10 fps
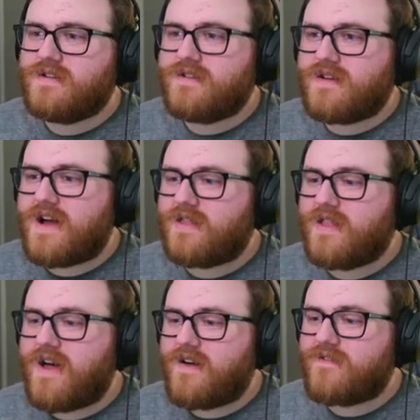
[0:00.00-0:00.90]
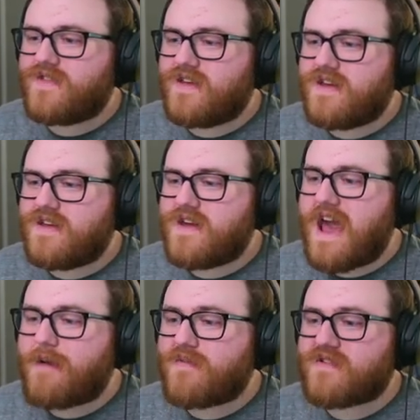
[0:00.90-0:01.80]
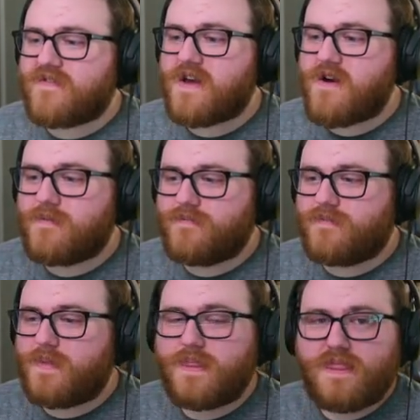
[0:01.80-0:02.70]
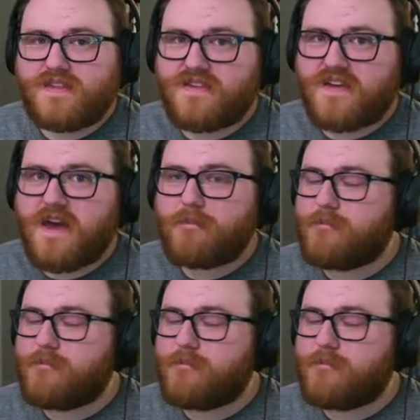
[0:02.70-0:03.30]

I love the atmosphere in this game.